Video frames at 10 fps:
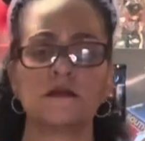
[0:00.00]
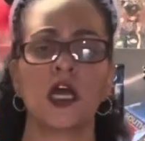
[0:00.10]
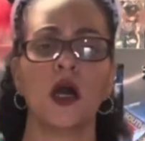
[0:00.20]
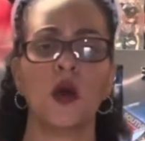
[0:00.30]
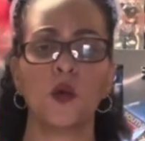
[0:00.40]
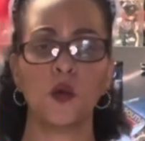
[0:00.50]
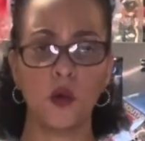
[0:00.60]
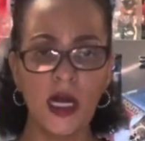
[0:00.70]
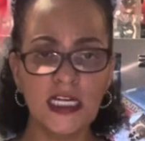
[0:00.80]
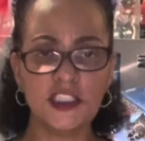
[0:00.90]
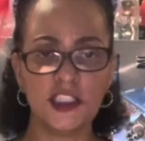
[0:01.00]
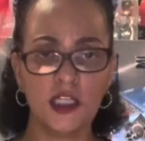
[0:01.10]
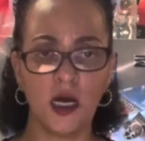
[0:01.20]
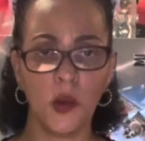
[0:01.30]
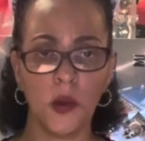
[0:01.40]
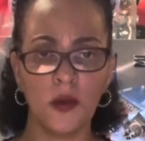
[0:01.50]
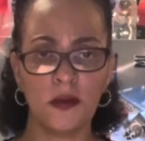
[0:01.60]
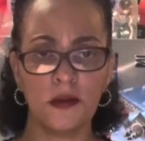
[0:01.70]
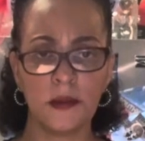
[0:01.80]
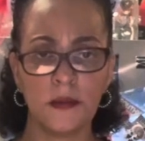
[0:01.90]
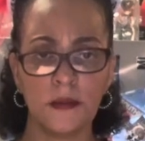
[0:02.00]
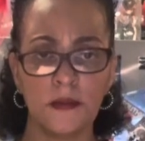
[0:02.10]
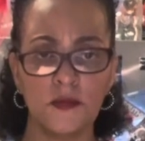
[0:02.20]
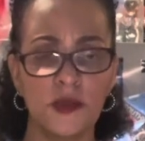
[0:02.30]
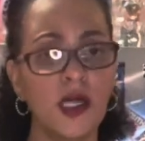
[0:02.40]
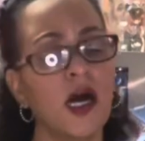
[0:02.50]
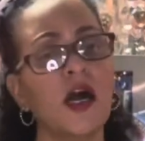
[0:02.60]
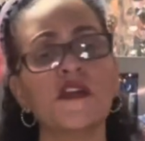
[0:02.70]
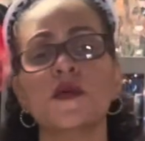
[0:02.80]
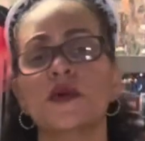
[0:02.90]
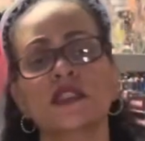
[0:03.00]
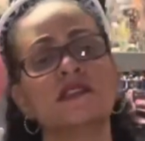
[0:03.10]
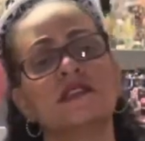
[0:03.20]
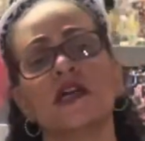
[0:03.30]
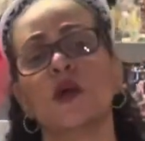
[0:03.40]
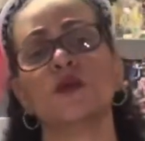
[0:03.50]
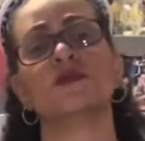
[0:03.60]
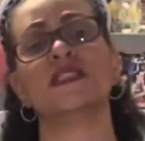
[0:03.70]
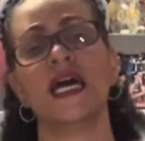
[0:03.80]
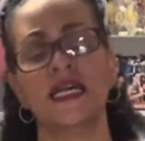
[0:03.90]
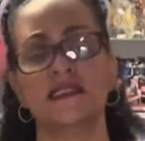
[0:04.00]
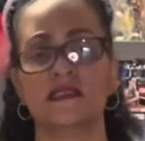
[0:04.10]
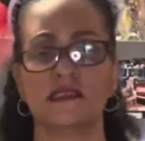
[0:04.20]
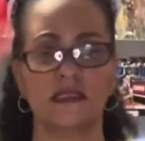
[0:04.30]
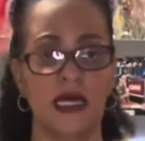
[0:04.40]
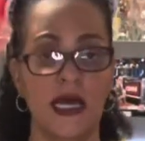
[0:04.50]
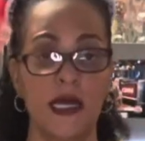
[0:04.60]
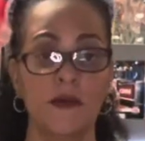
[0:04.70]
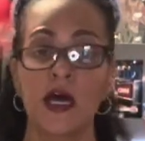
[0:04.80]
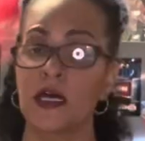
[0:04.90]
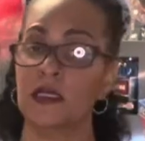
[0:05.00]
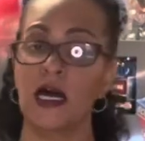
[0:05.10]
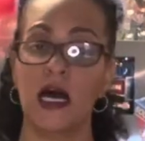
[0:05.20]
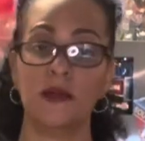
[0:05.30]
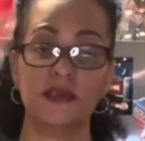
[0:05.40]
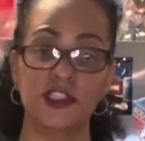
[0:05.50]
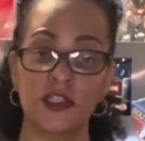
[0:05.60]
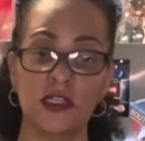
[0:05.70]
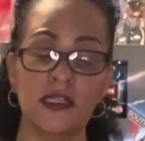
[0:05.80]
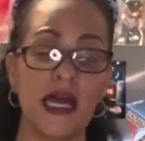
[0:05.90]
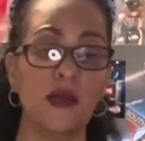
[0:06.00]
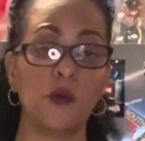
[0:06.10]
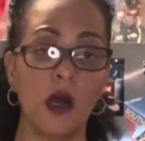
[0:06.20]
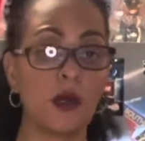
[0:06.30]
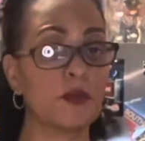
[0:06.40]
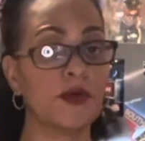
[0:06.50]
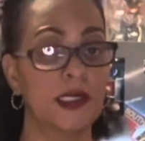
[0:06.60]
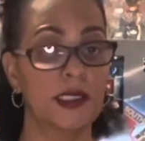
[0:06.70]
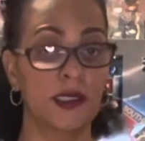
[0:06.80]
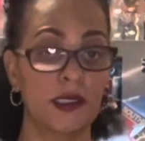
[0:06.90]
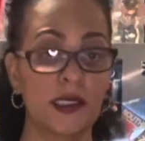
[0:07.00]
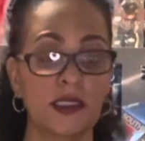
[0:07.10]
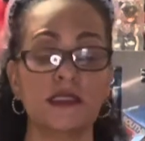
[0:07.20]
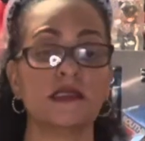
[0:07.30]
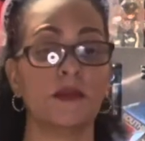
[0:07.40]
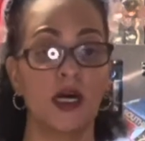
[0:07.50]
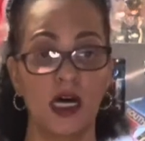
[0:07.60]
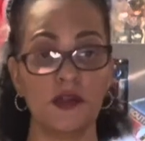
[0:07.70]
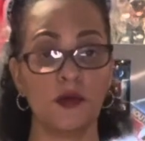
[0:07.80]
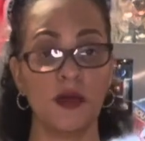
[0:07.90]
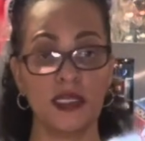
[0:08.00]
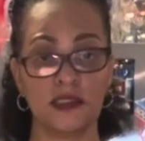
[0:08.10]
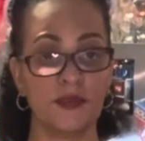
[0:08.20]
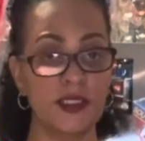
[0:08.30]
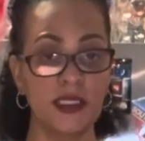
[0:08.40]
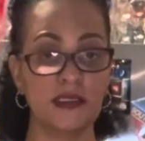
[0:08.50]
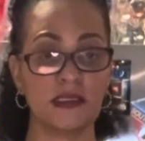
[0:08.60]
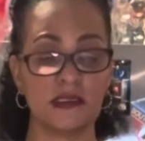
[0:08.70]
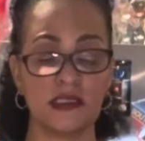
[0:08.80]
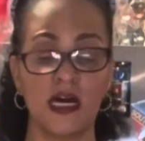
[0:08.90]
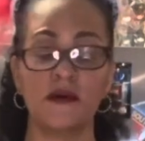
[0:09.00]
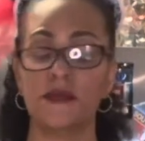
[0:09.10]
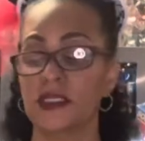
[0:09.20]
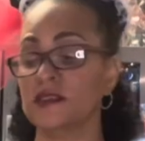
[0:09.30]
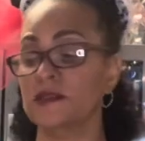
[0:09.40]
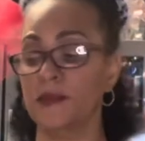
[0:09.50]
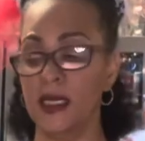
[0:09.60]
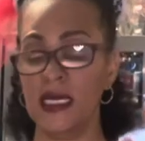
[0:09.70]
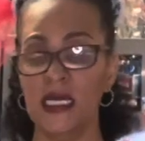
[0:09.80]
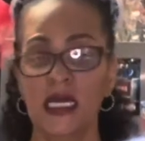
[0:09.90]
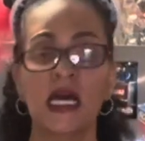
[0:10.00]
original. The other ones don't taste the same. Now, I'm sure they work pretty good in some other recipes and stuff, but to me,